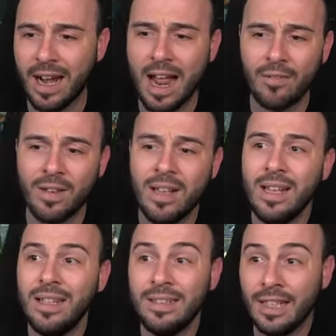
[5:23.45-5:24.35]
I have
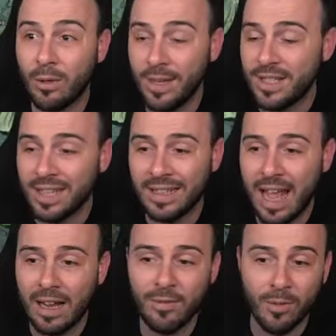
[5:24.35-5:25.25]
decreased
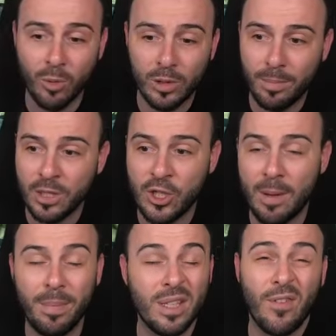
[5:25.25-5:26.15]
attack from multiple
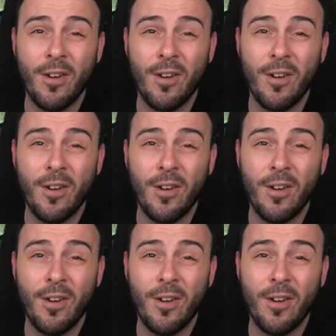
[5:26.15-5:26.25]
champions.